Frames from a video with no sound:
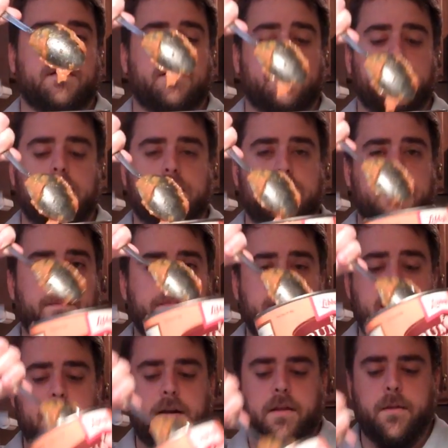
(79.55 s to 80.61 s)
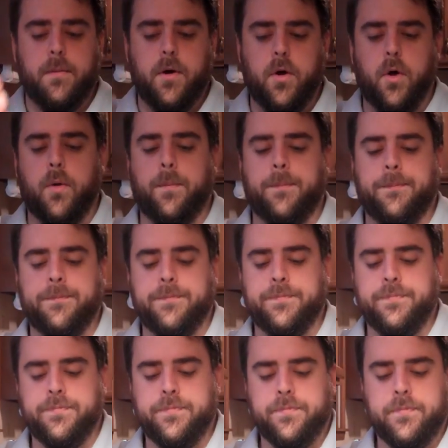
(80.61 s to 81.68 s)
Just dump that into the bowl.
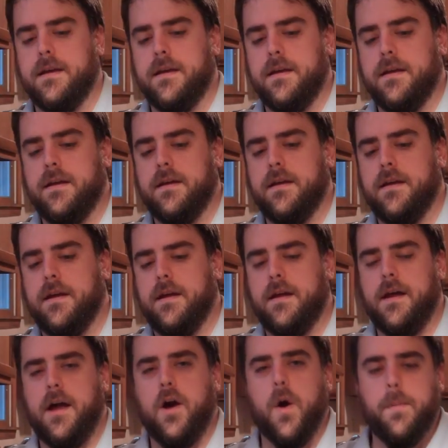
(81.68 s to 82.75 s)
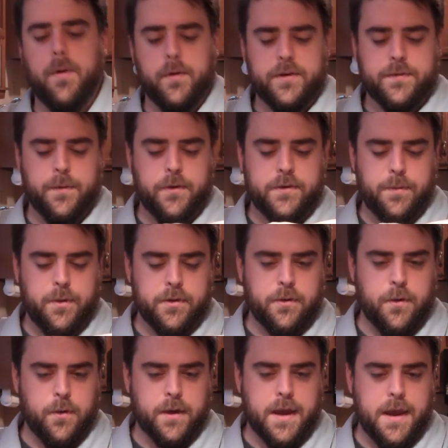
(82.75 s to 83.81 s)
I hope it was supposed to put the
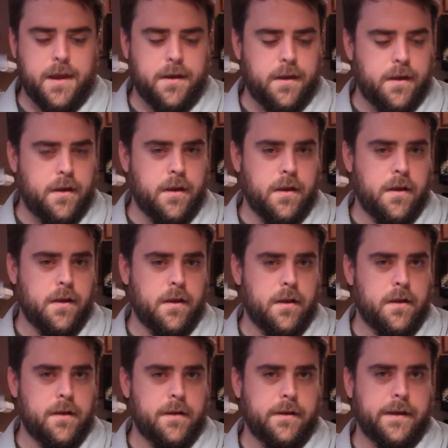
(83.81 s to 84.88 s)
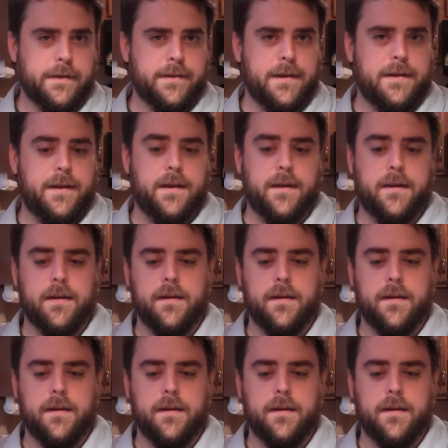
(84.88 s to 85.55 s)
whole can in, because I did.